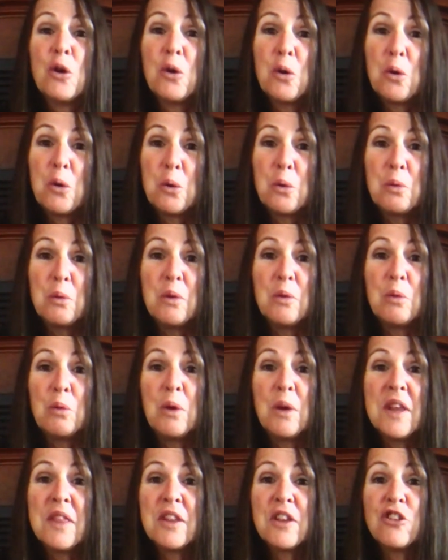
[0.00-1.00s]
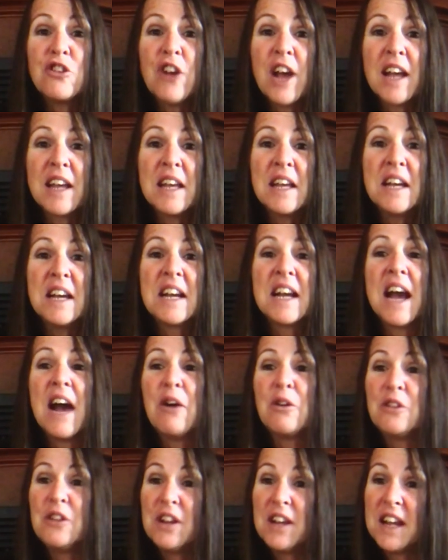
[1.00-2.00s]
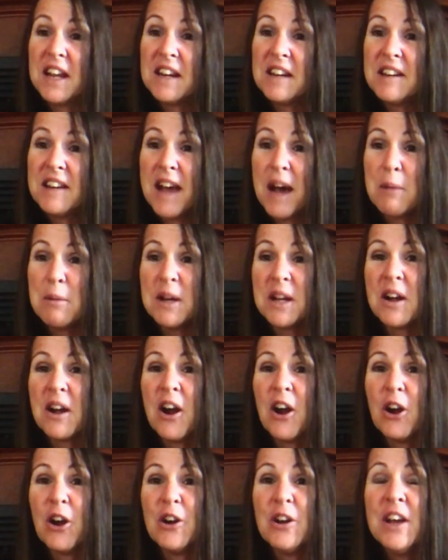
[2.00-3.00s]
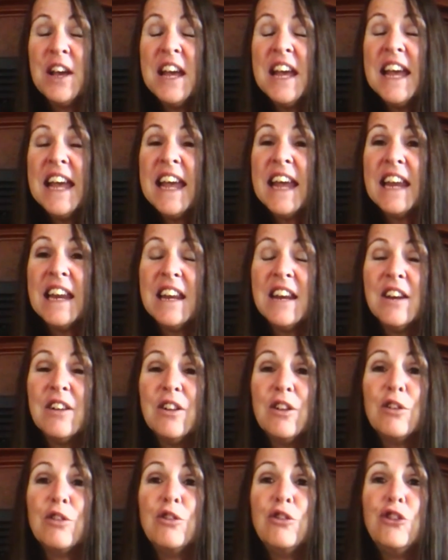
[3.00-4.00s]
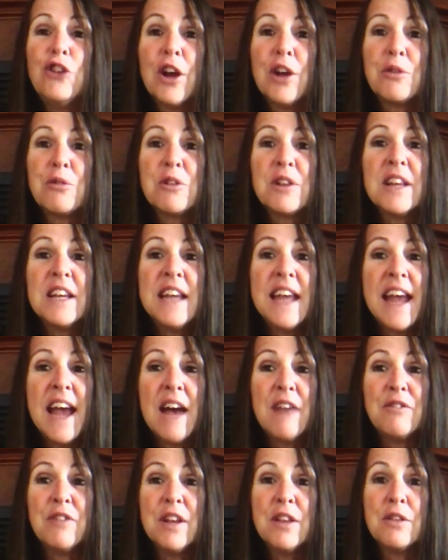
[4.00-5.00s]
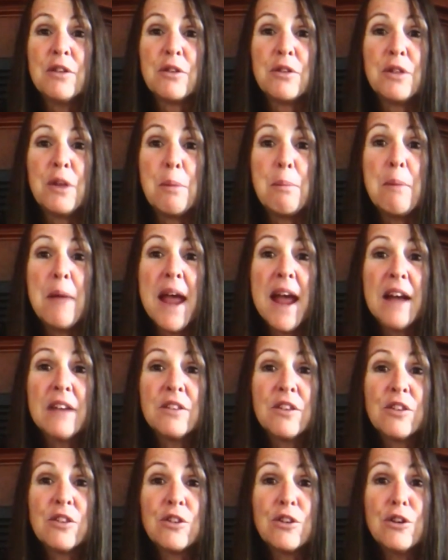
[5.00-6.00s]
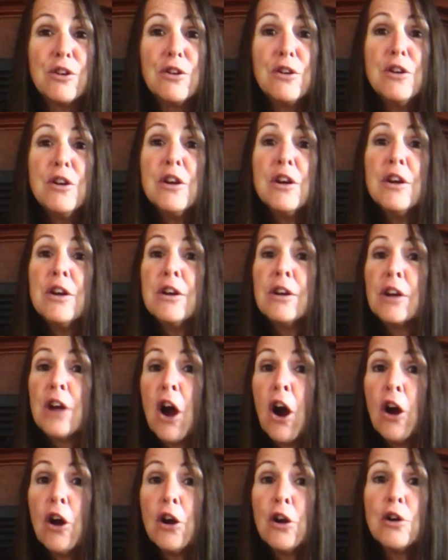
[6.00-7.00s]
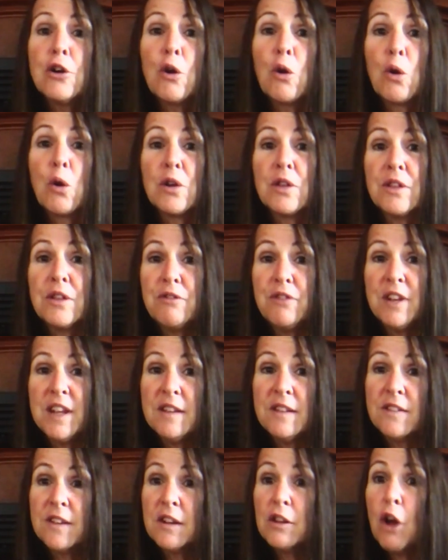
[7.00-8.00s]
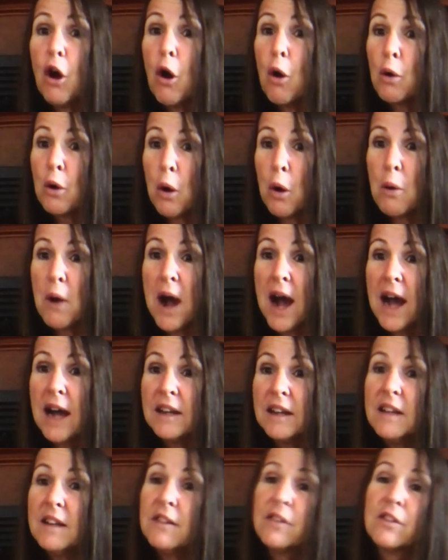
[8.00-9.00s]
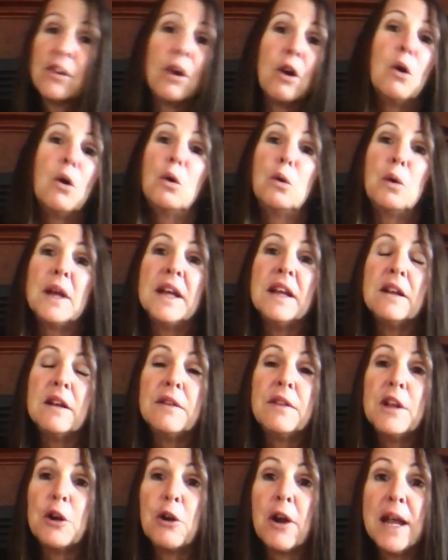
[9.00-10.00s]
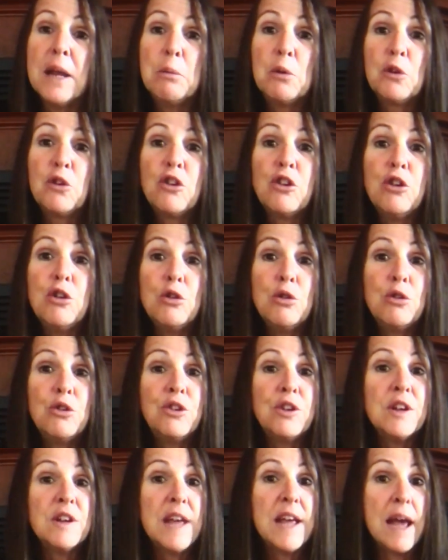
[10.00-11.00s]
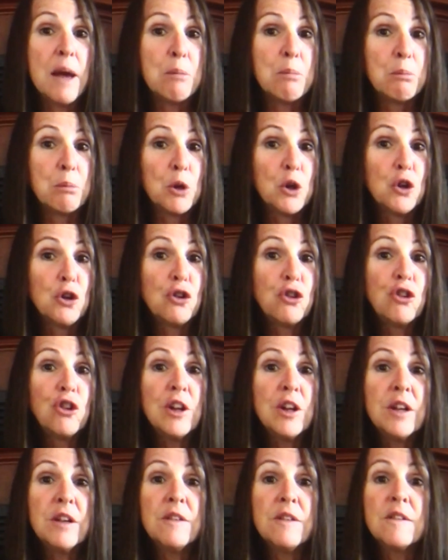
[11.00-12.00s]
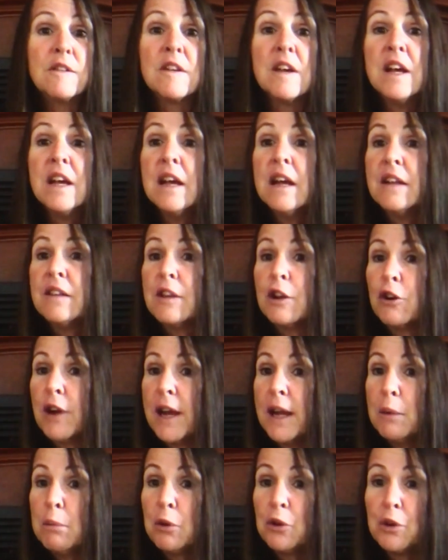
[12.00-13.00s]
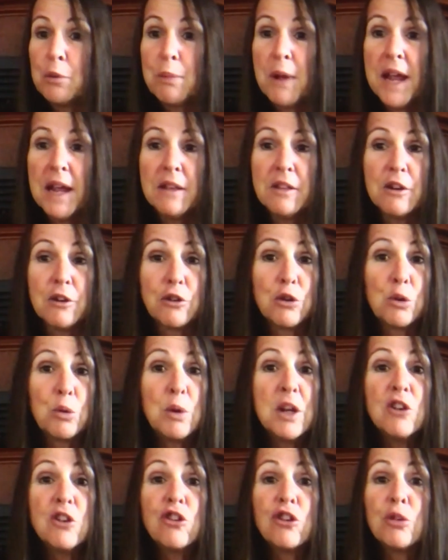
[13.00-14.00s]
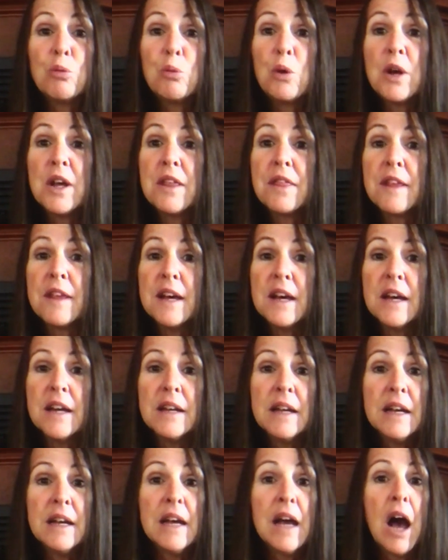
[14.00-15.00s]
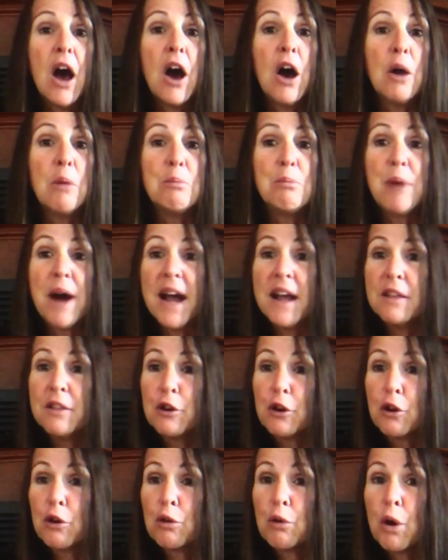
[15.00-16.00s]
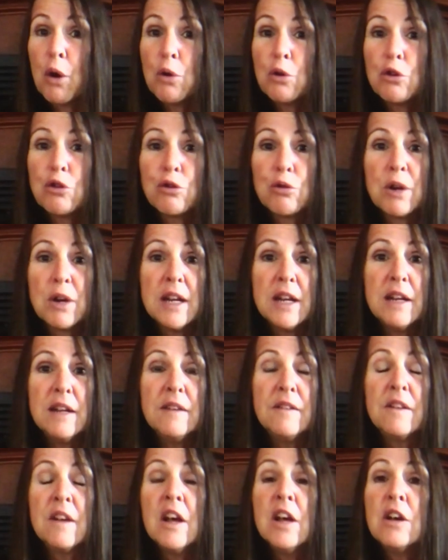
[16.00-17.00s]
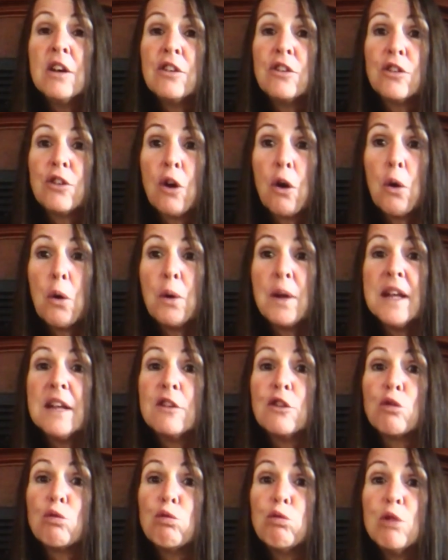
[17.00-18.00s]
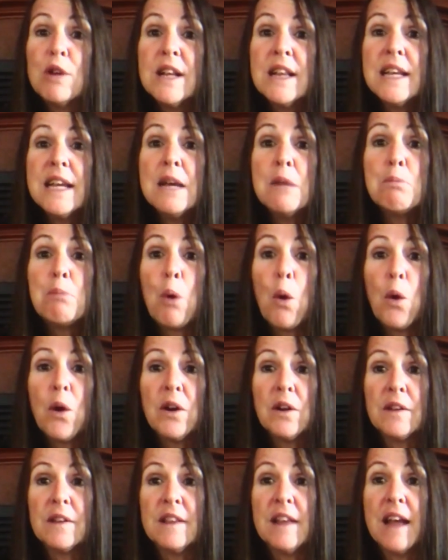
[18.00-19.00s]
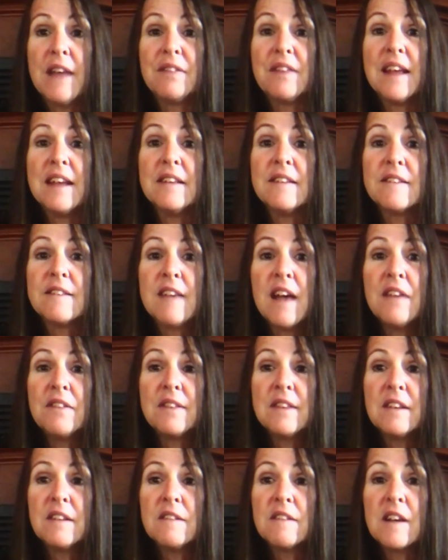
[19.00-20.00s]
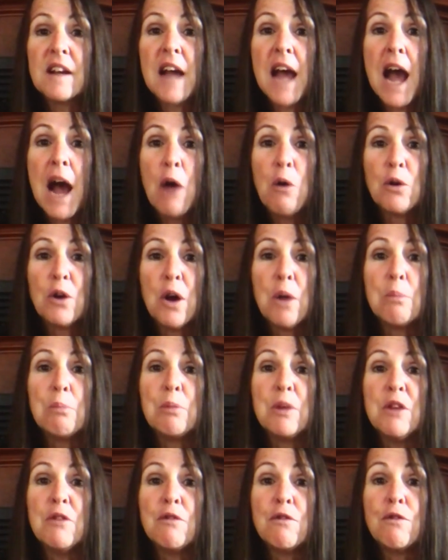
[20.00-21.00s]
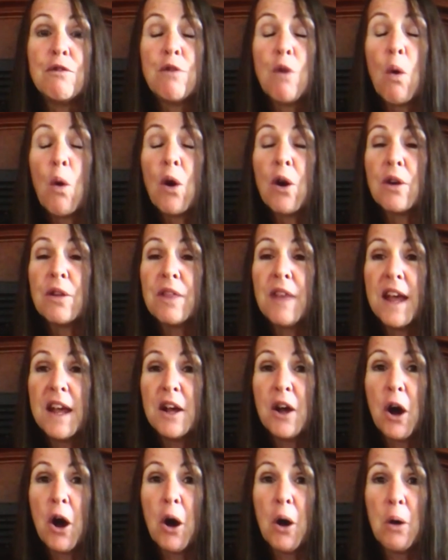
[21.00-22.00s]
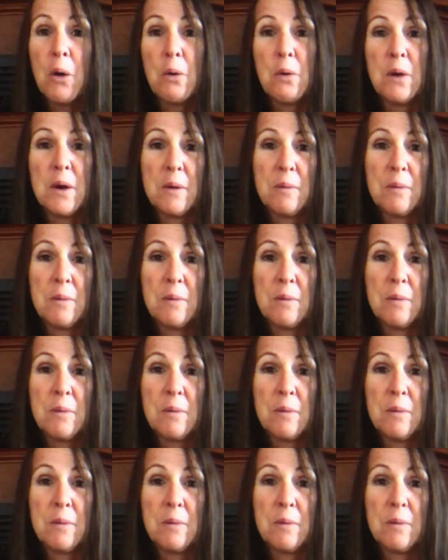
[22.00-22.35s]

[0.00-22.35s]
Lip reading: So with a checking account, you get a debit card, and it'll generally have either the Master card or the Visa logo on it. So they're able to use it at merchants. They're able to pay their tuition with it, buy their groceries. So it's really important that they set this account up before they go.